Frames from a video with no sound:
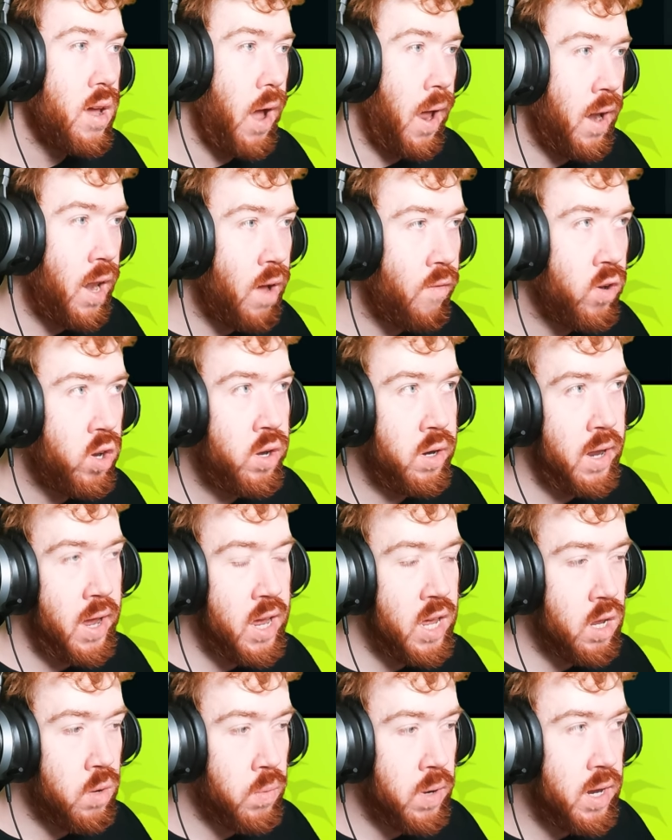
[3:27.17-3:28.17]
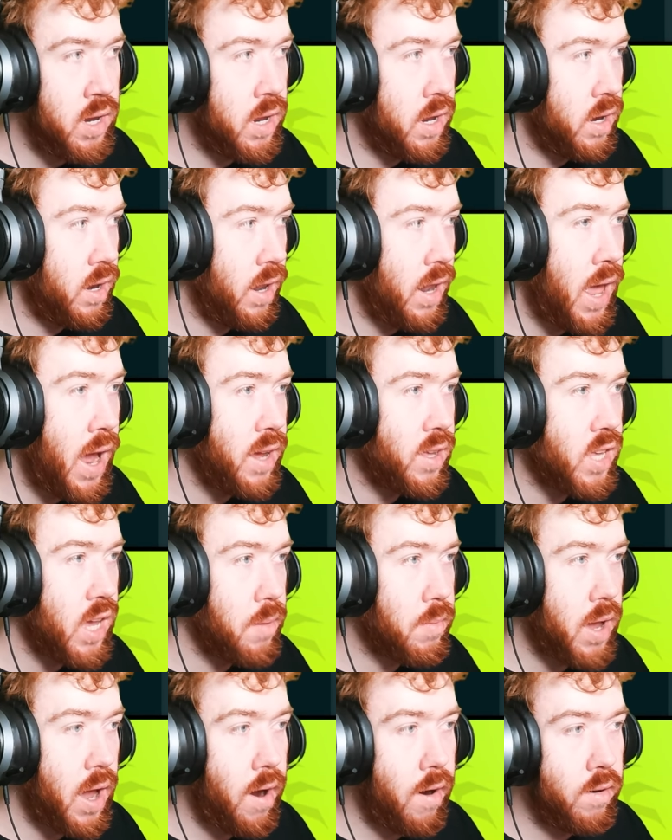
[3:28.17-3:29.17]
another good AoE light
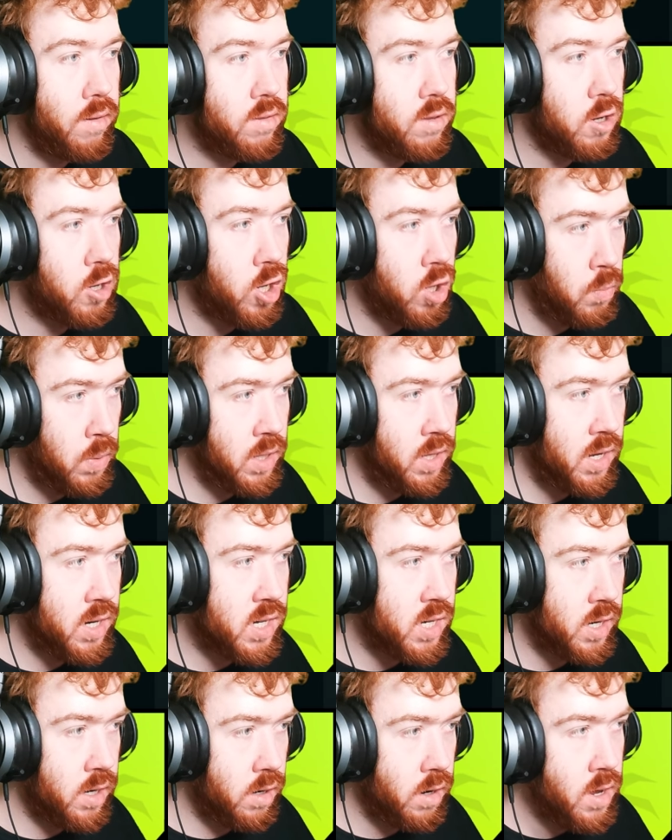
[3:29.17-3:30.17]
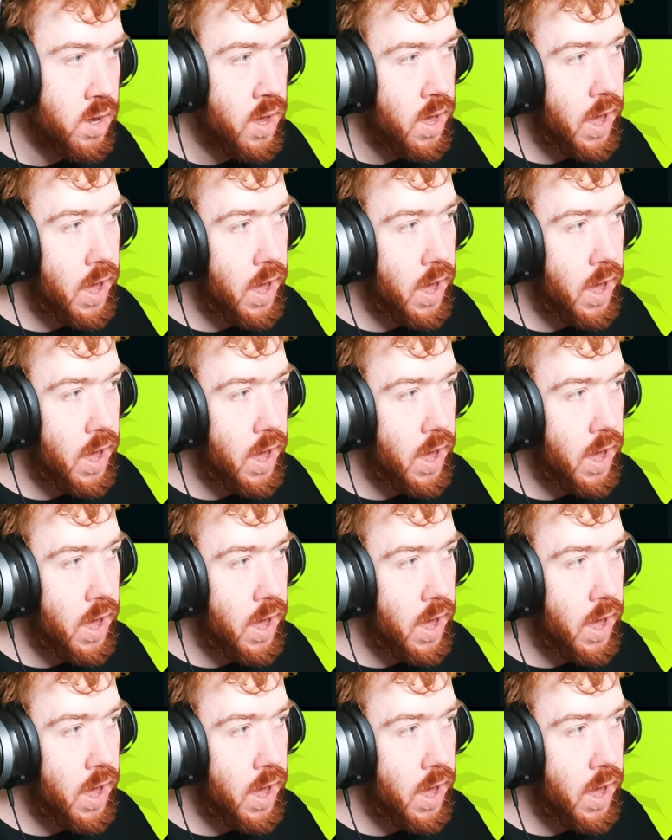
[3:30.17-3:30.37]
type character could be decent.